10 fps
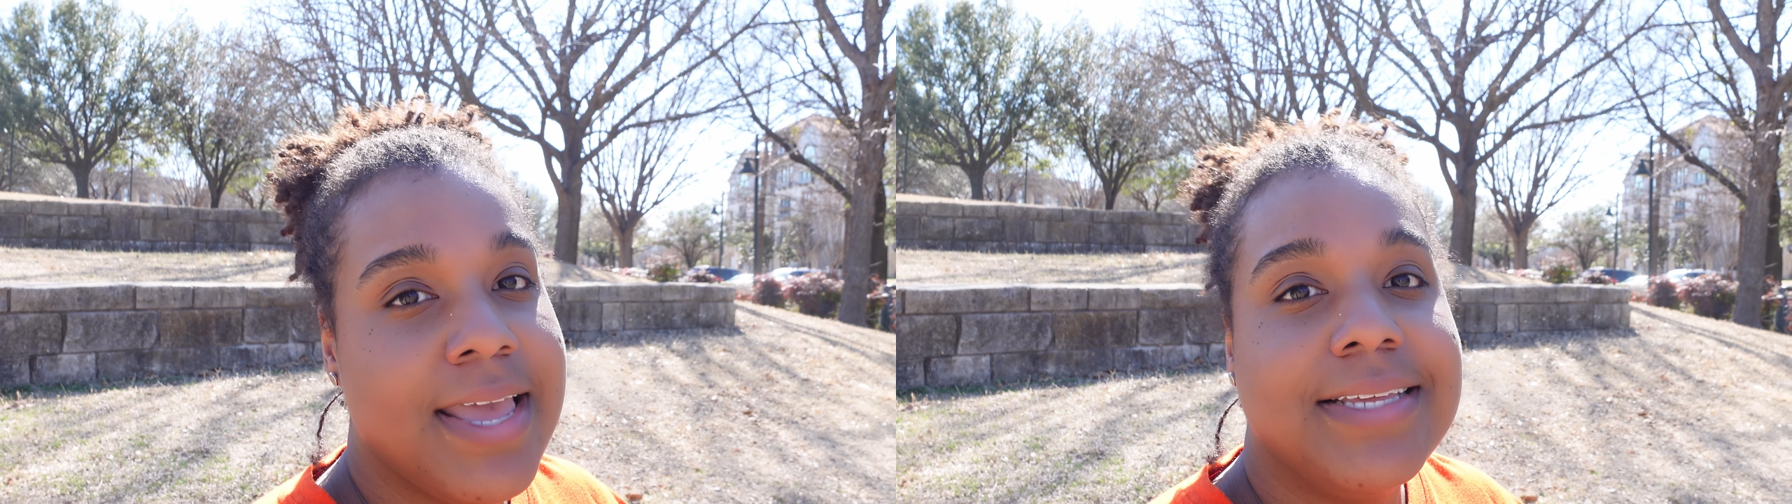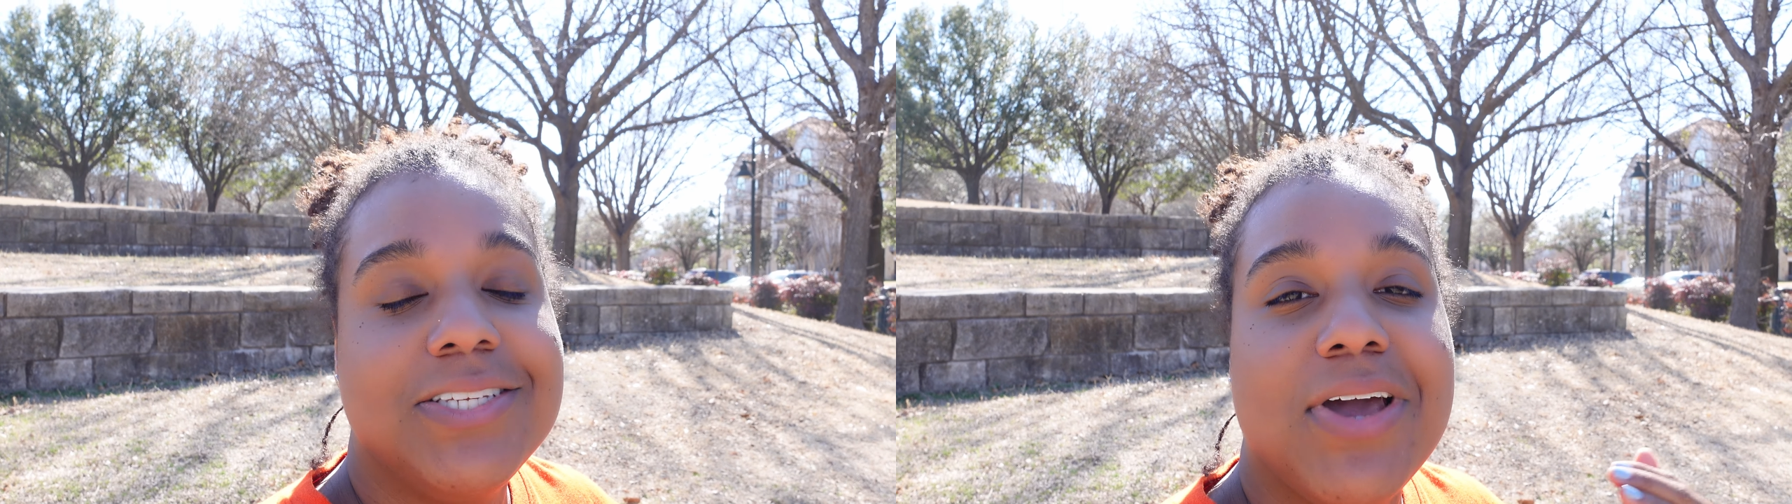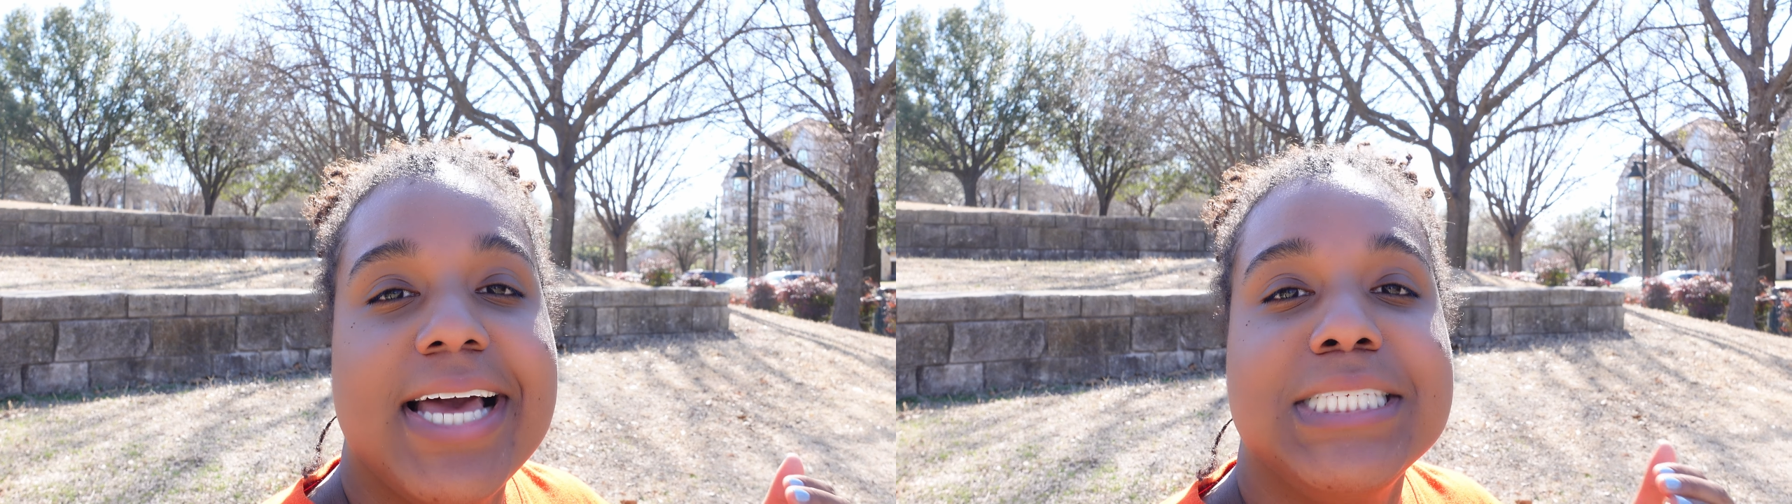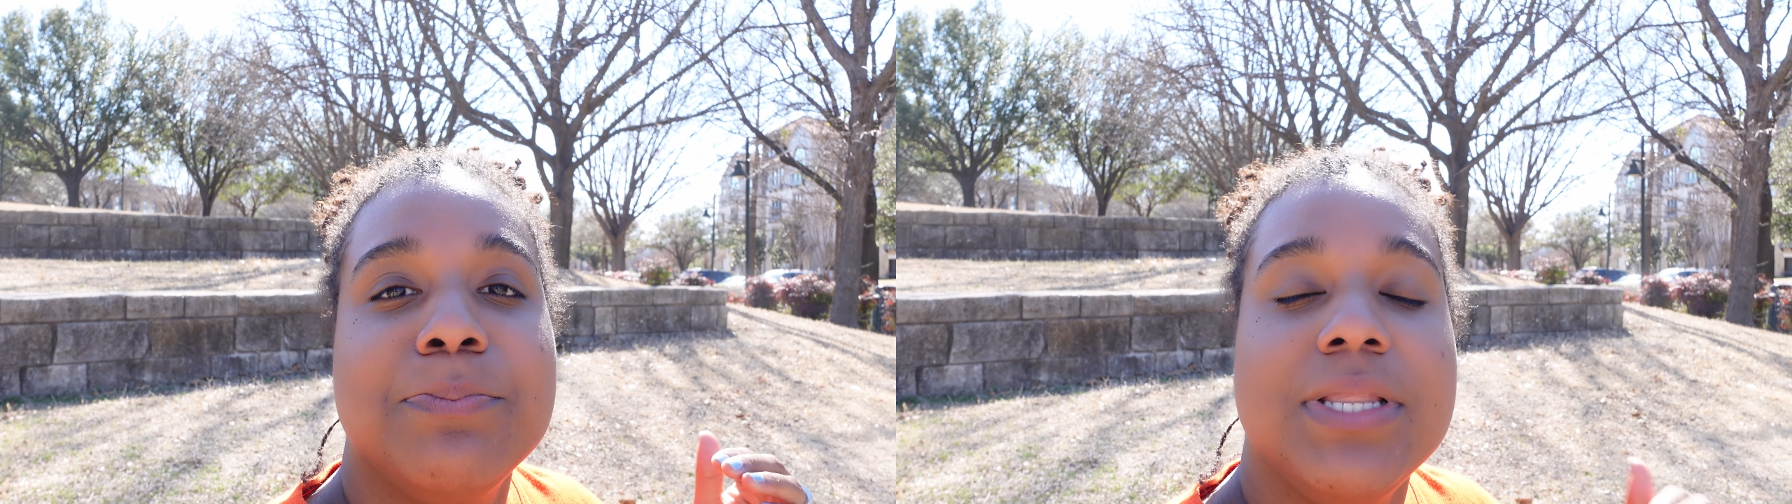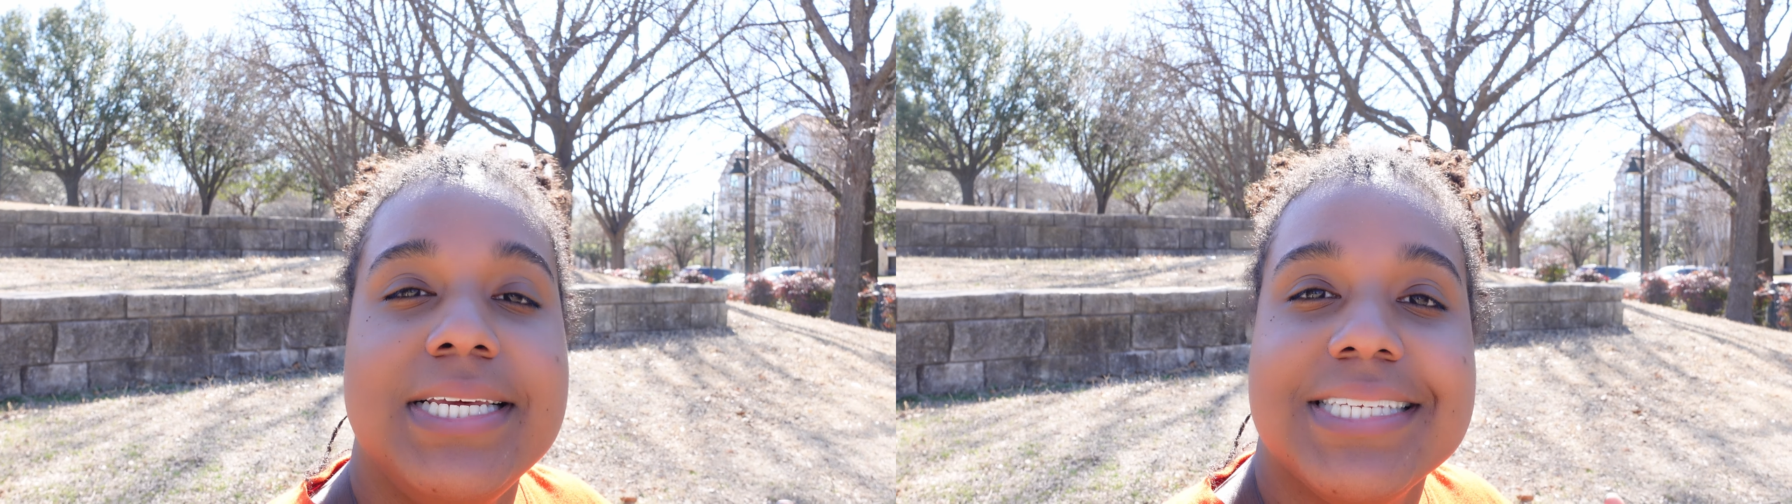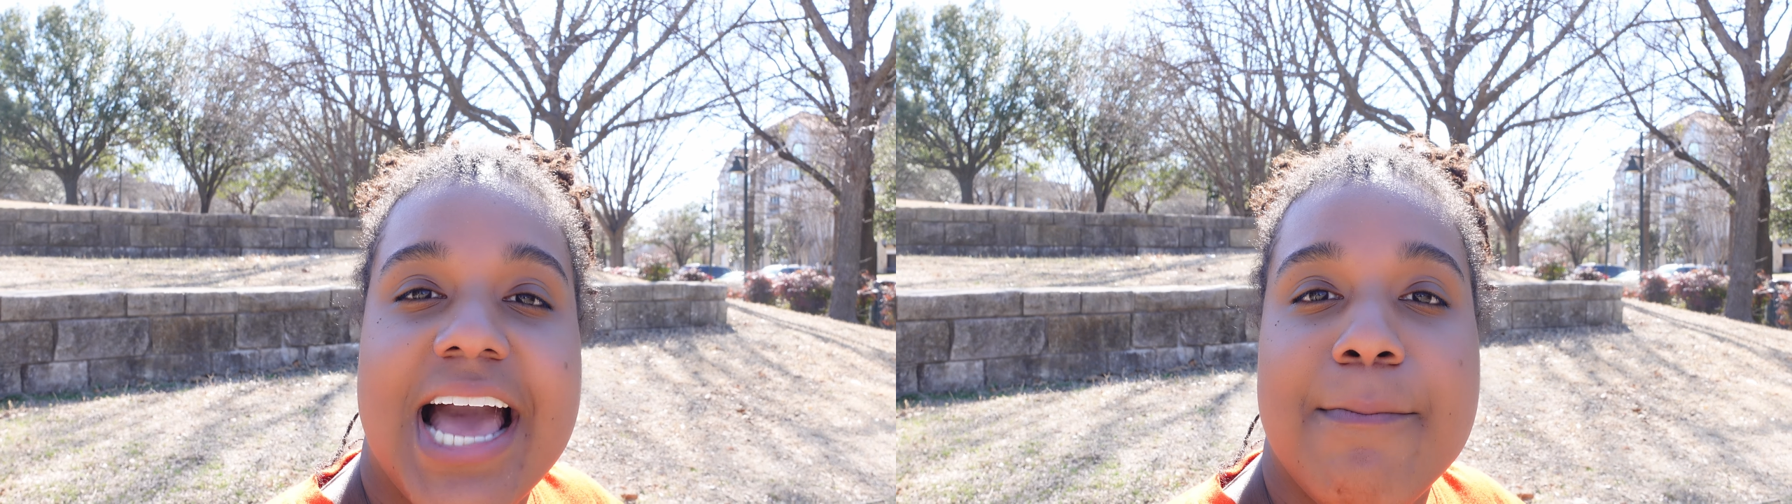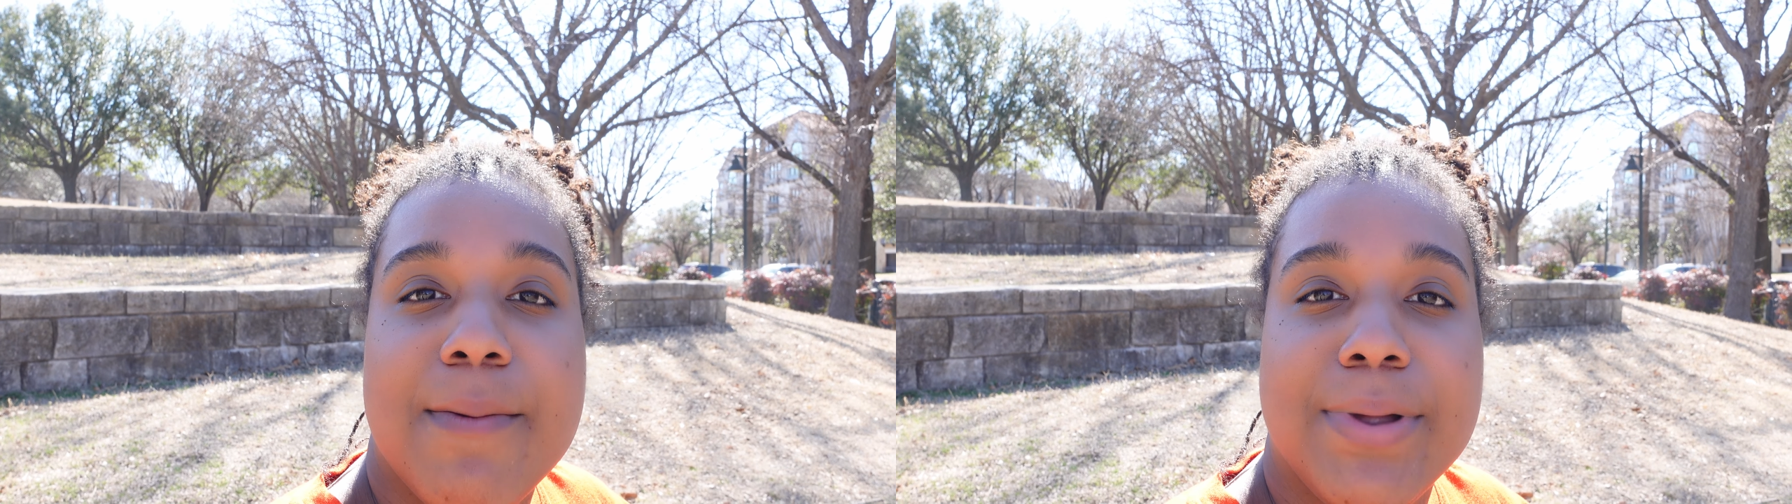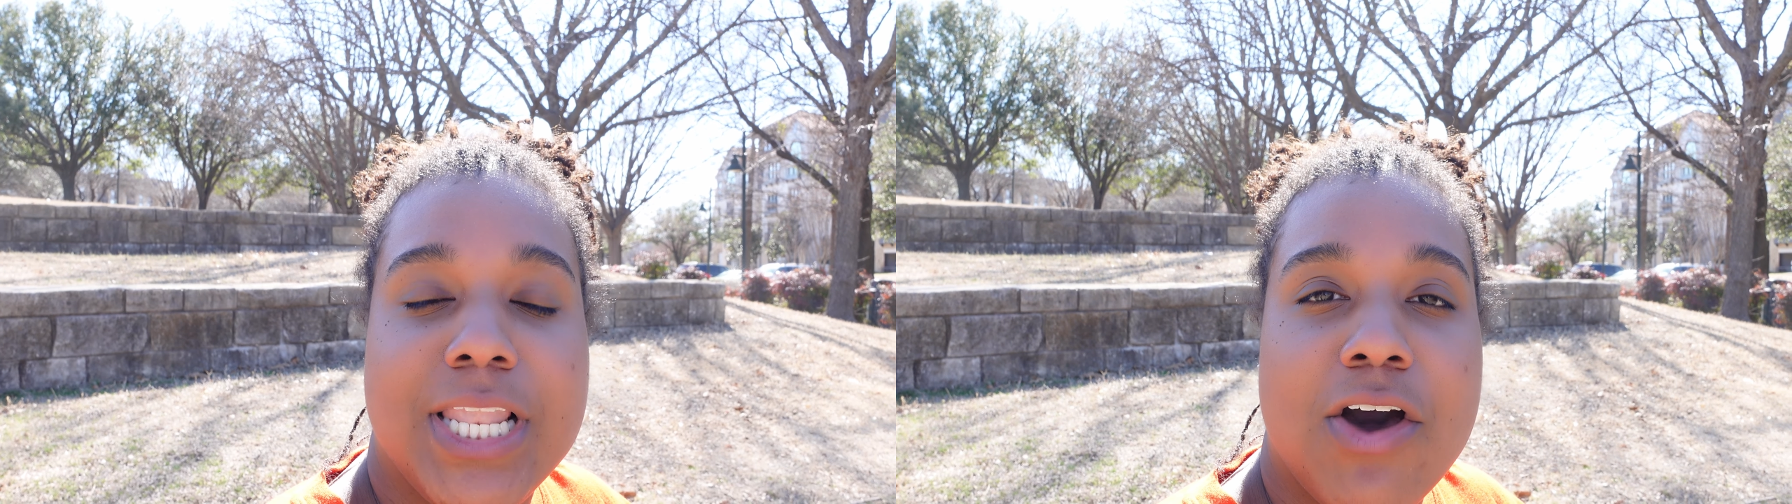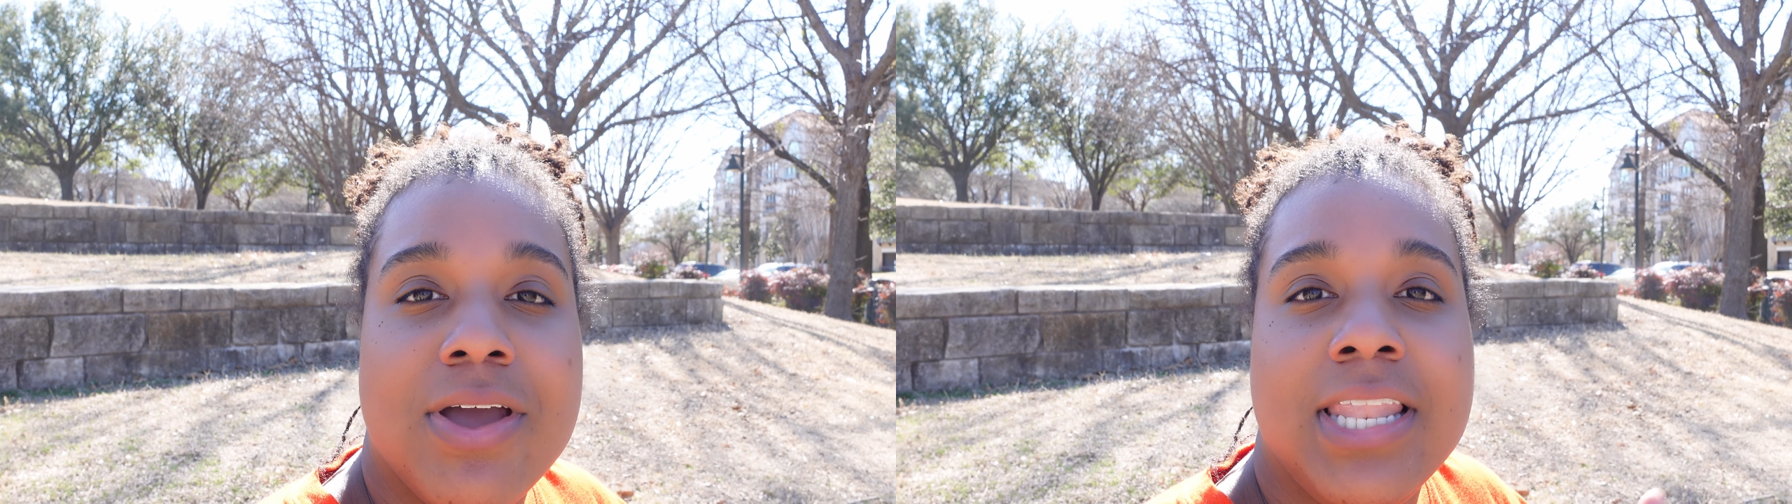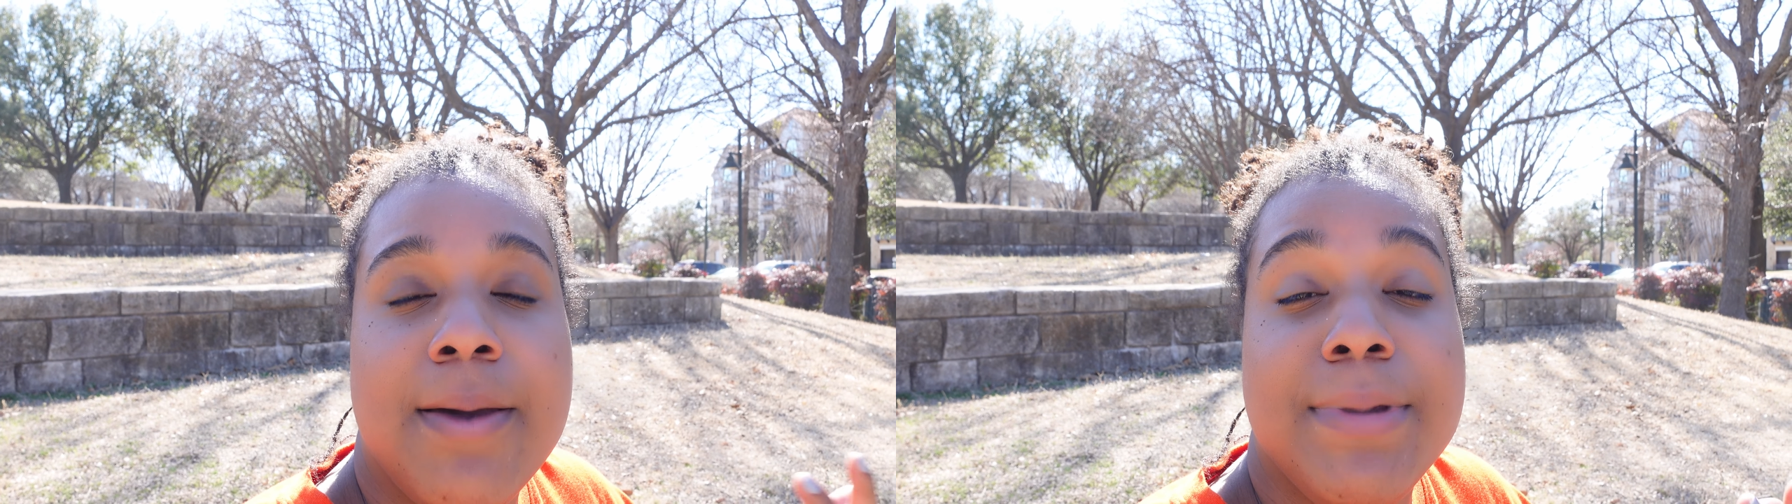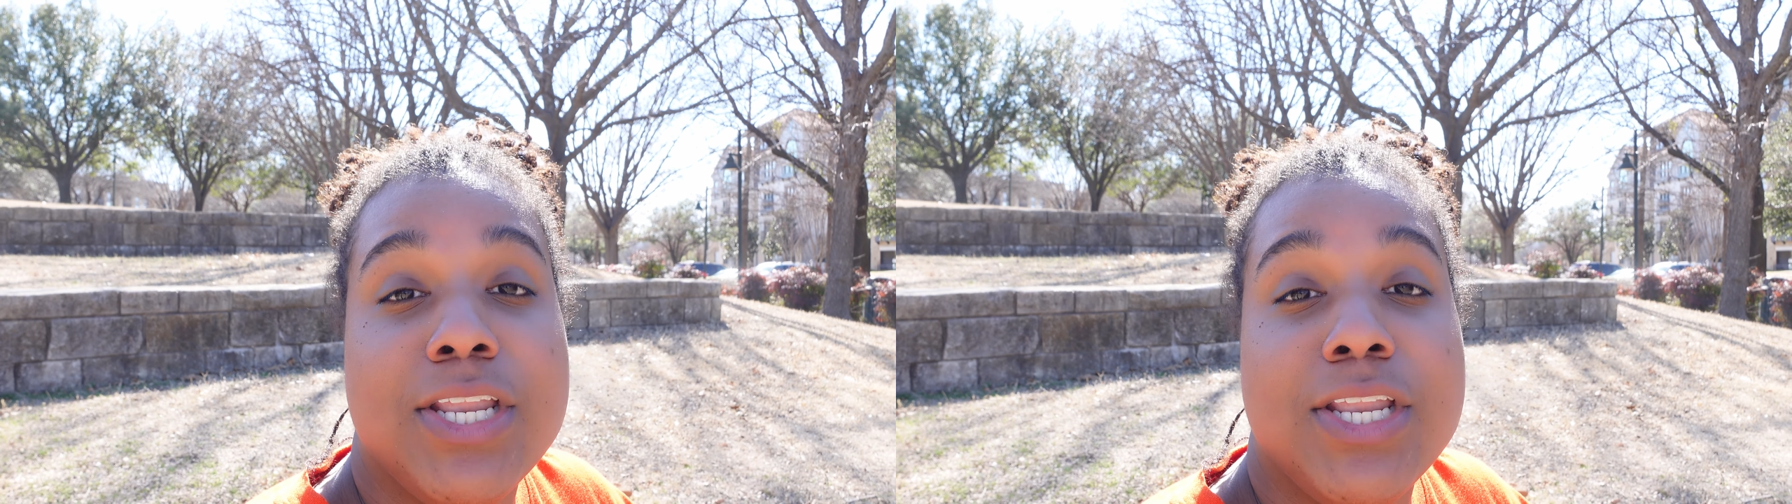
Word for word: So guys, please comment below and let me